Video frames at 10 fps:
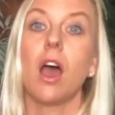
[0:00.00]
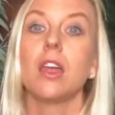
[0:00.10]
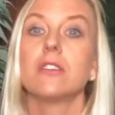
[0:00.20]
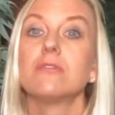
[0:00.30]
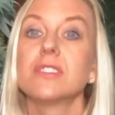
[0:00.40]

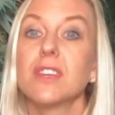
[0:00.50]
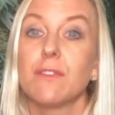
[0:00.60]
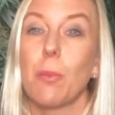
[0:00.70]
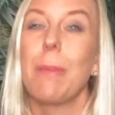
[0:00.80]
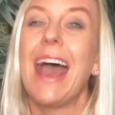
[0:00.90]
I also
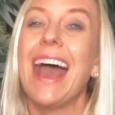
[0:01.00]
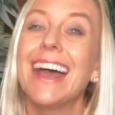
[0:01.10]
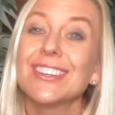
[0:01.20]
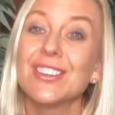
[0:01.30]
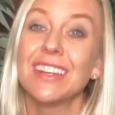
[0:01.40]
feel
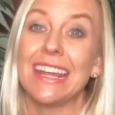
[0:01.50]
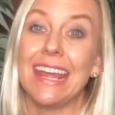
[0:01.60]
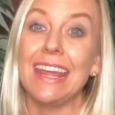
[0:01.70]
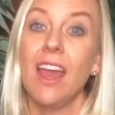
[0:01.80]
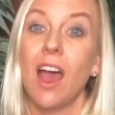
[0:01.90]

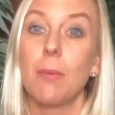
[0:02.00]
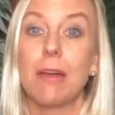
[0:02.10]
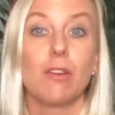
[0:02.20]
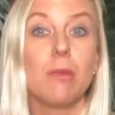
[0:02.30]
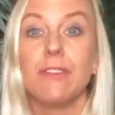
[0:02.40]
passionately
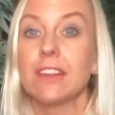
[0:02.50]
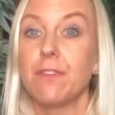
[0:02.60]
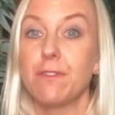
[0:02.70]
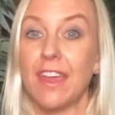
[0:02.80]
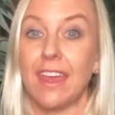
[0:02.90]
about removing
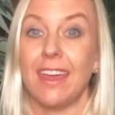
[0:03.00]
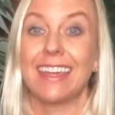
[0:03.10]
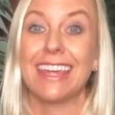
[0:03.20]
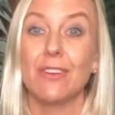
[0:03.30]
the fear,